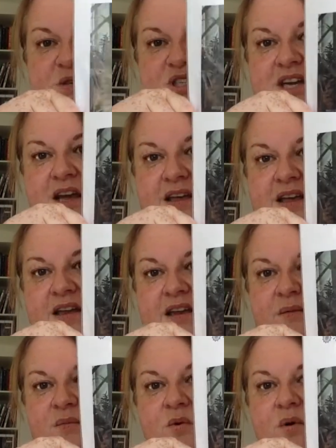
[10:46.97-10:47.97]
which you can't get
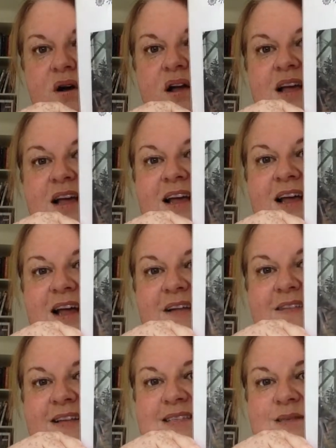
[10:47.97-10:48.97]
anymore.
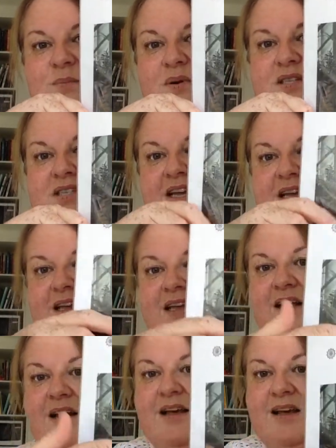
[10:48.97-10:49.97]
And this
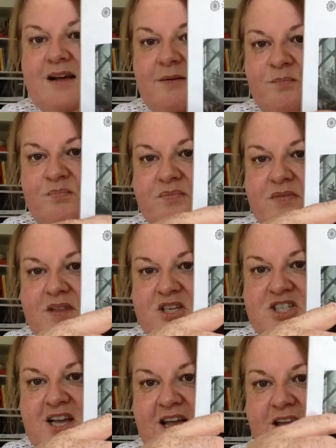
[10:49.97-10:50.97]
particular, the
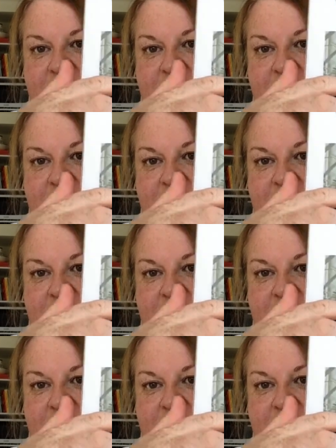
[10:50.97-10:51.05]
shade